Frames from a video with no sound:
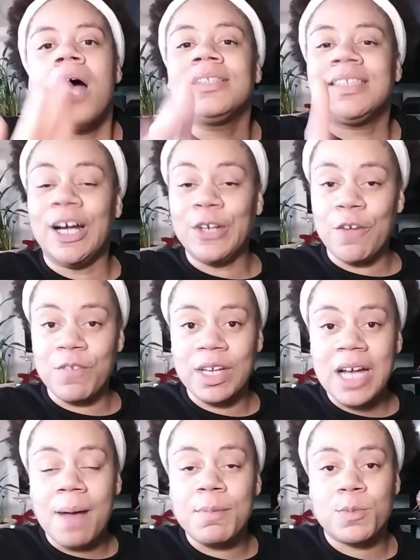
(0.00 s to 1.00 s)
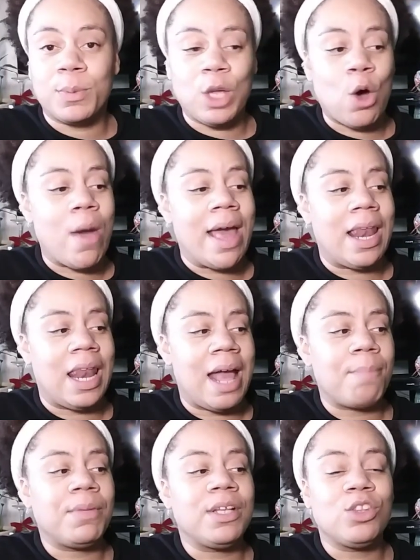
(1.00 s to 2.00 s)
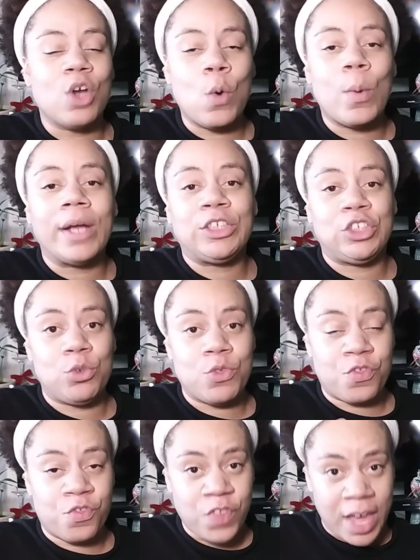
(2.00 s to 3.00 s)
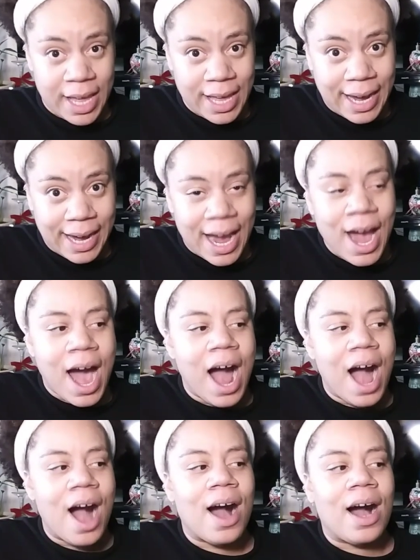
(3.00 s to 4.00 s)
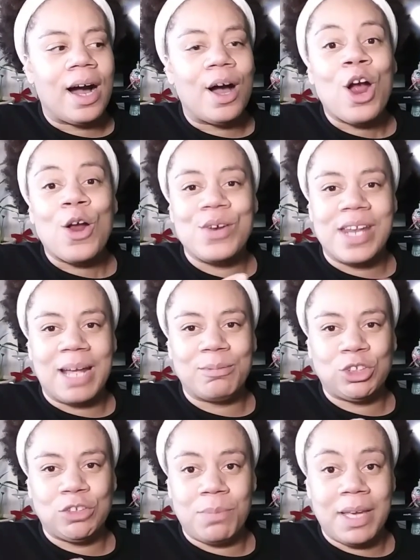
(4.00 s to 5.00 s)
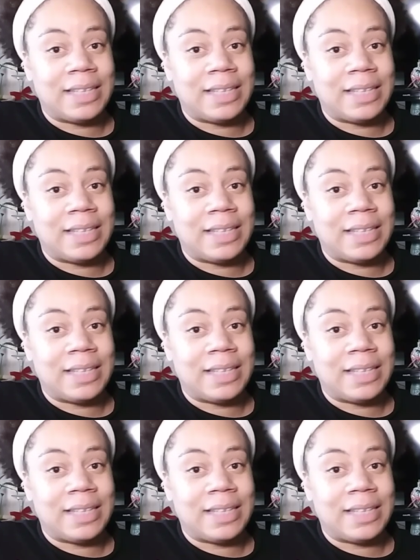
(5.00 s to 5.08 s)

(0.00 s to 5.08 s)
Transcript: sound off in the comments below and let me know what you think her name should be.